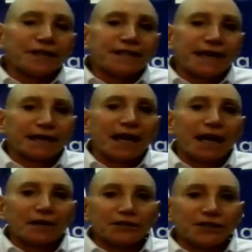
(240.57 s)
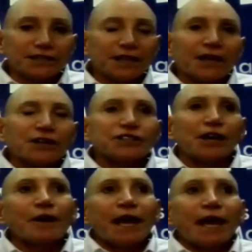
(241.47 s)
technologies.
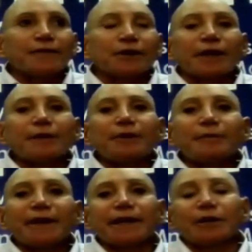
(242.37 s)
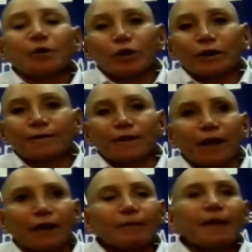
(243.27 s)
So if you're implementing a
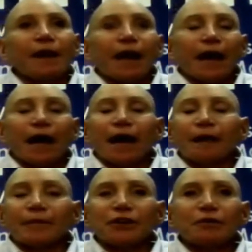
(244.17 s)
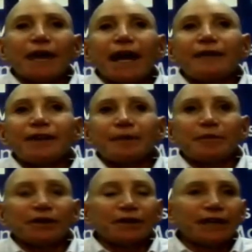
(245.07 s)
workflow, you have the
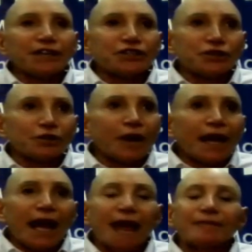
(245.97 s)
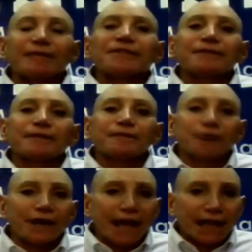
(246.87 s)
ability to have different
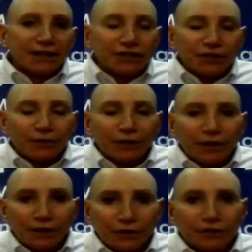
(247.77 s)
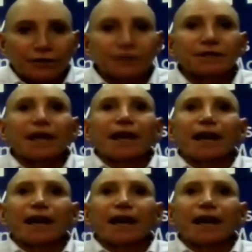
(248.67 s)
front ends for the users.